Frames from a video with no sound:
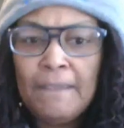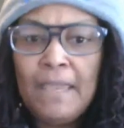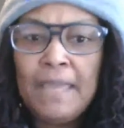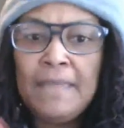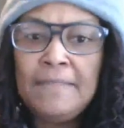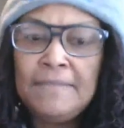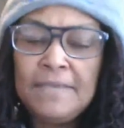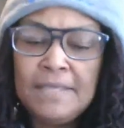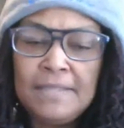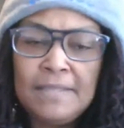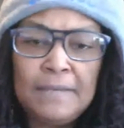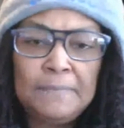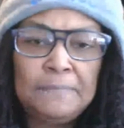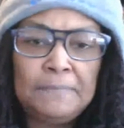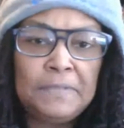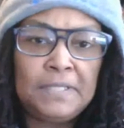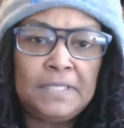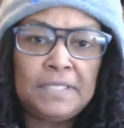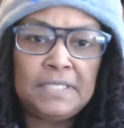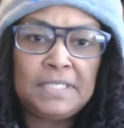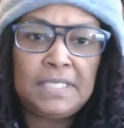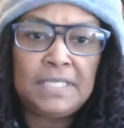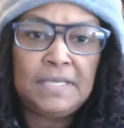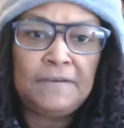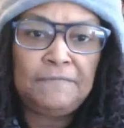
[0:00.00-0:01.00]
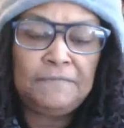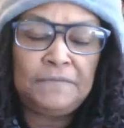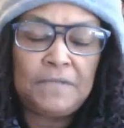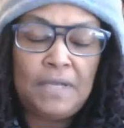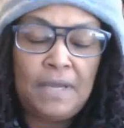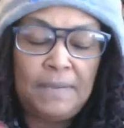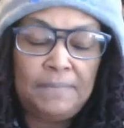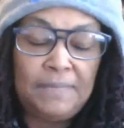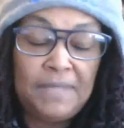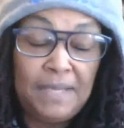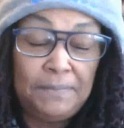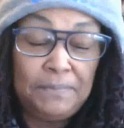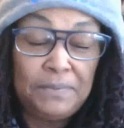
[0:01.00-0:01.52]
And then they put the tef-
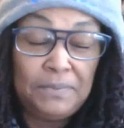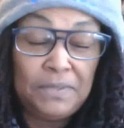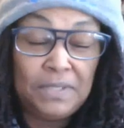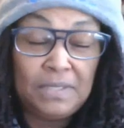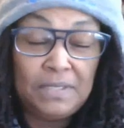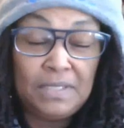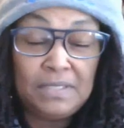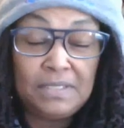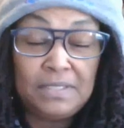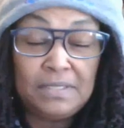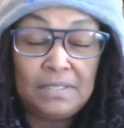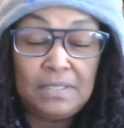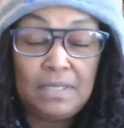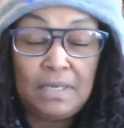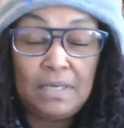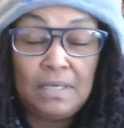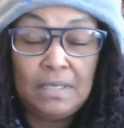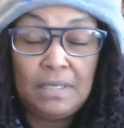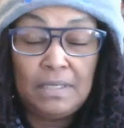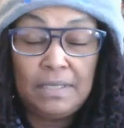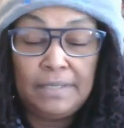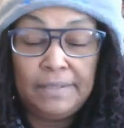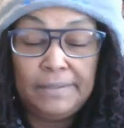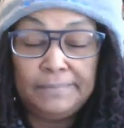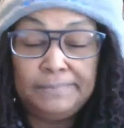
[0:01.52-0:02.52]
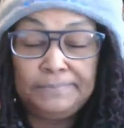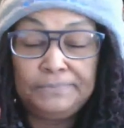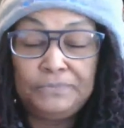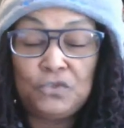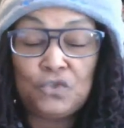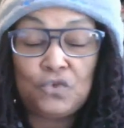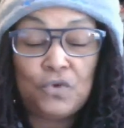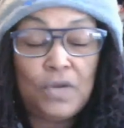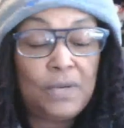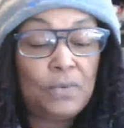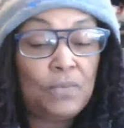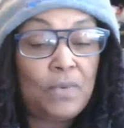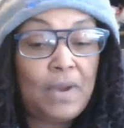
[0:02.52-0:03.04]
um, they put this um,
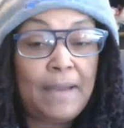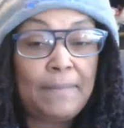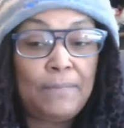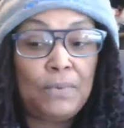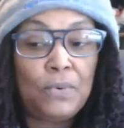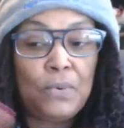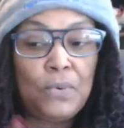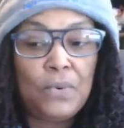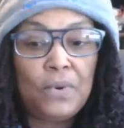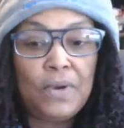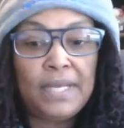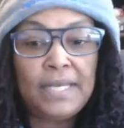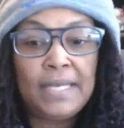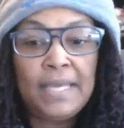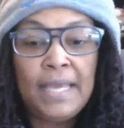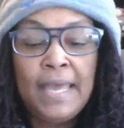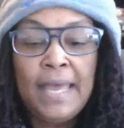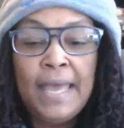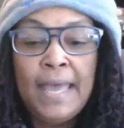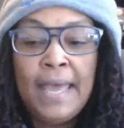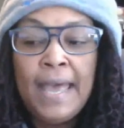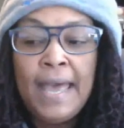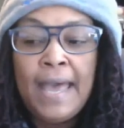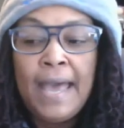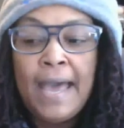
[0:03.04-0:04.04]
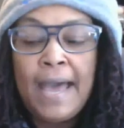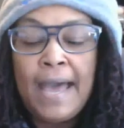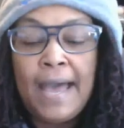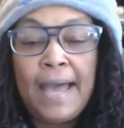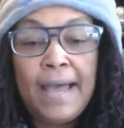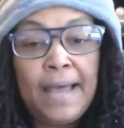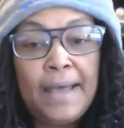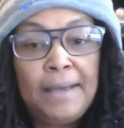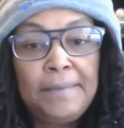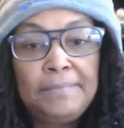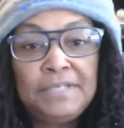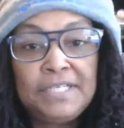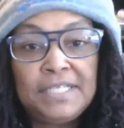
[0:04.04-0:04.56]
shrink wrap on.
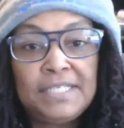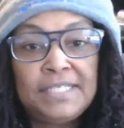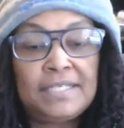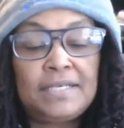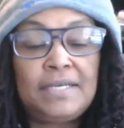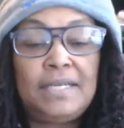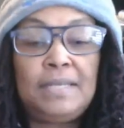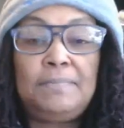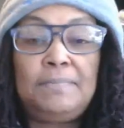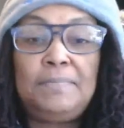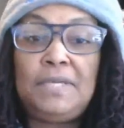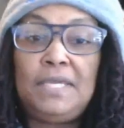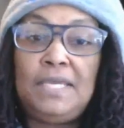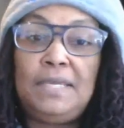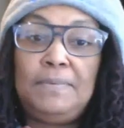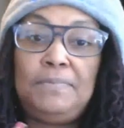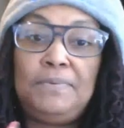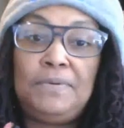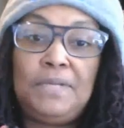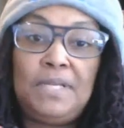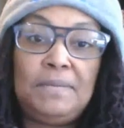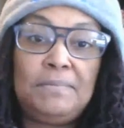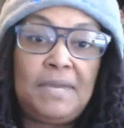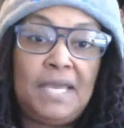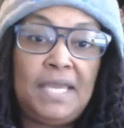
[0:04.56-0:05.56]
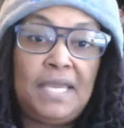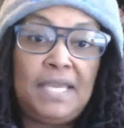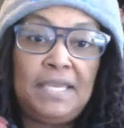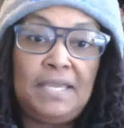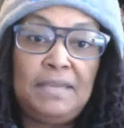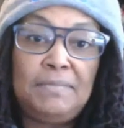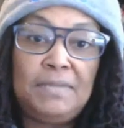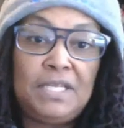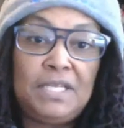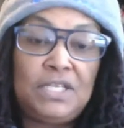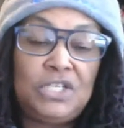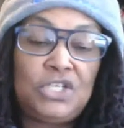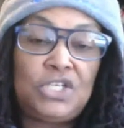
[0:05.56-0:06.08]
I'm just going to be putting my
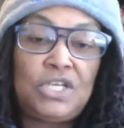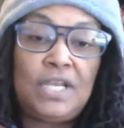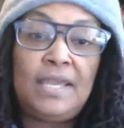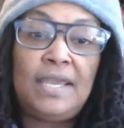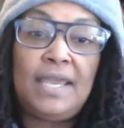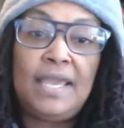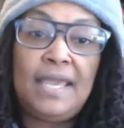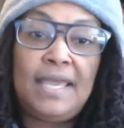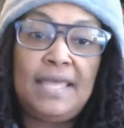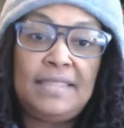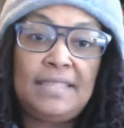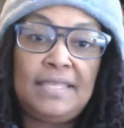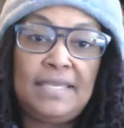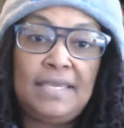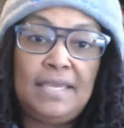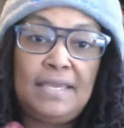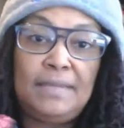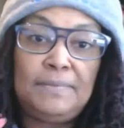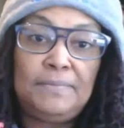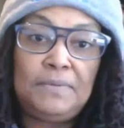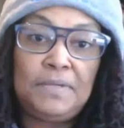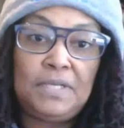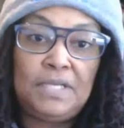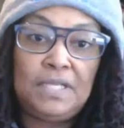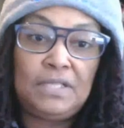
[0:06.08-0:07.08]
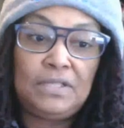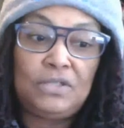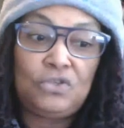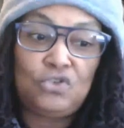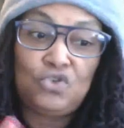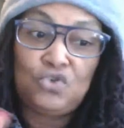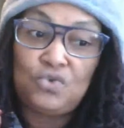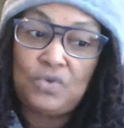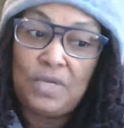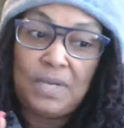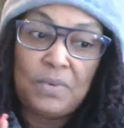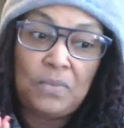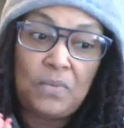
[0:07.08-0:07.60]
image and then putting the
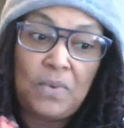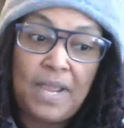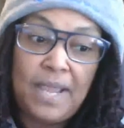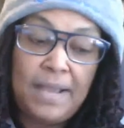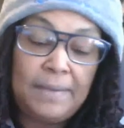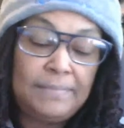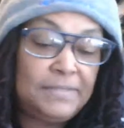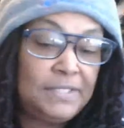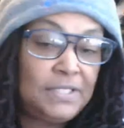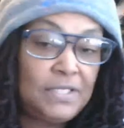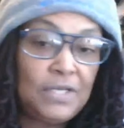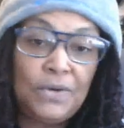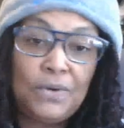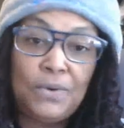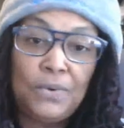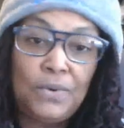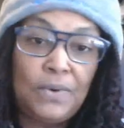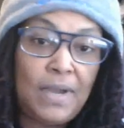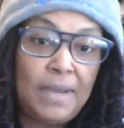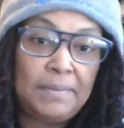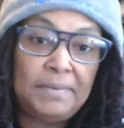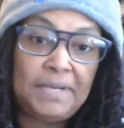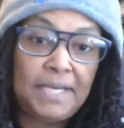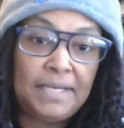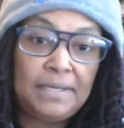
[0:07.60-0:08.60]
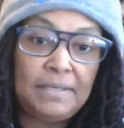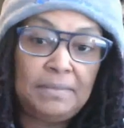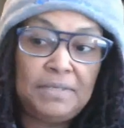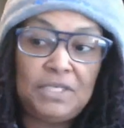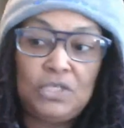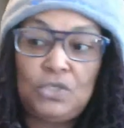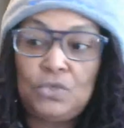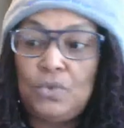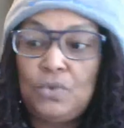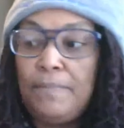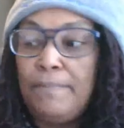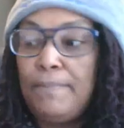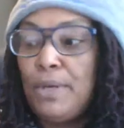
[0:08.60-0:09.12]
shrink wrap. So I'm not going to be
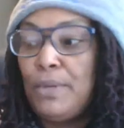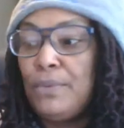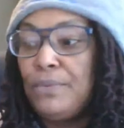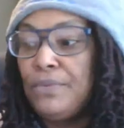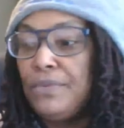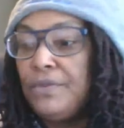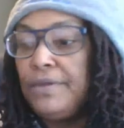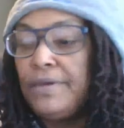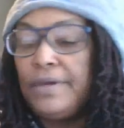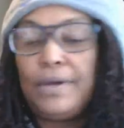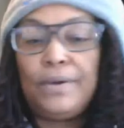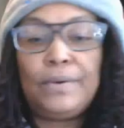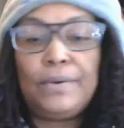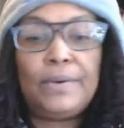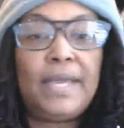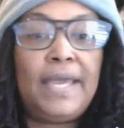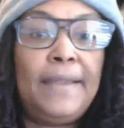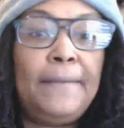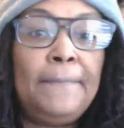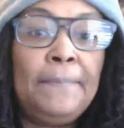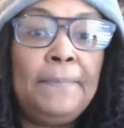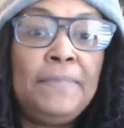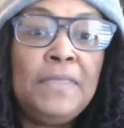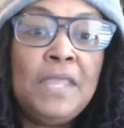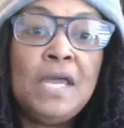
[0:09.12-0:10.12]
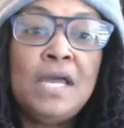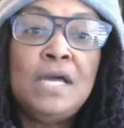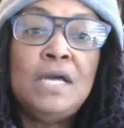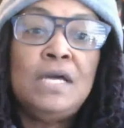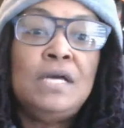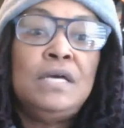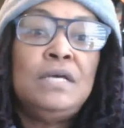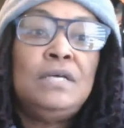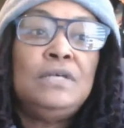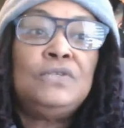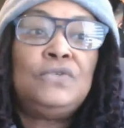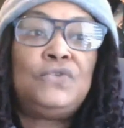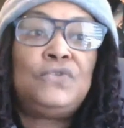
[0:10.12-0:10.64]
doing both. Okay.
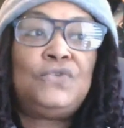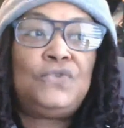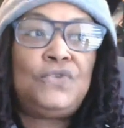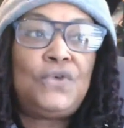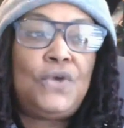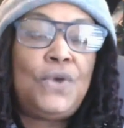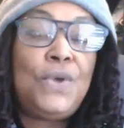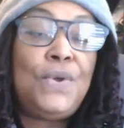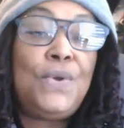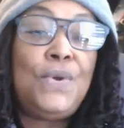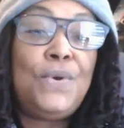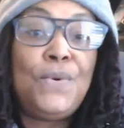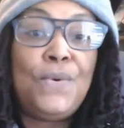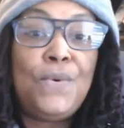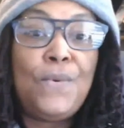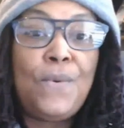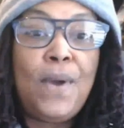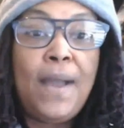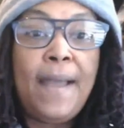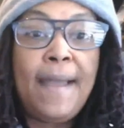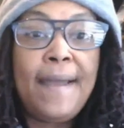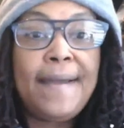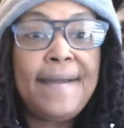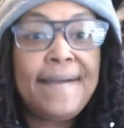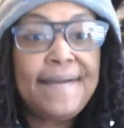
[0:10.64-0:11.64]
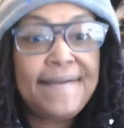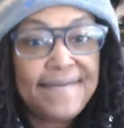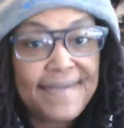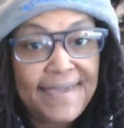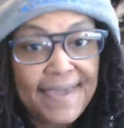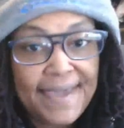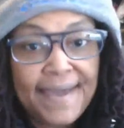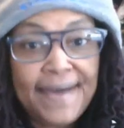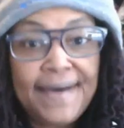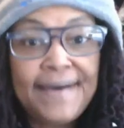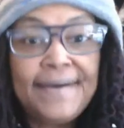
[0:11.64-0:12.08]
So yeah,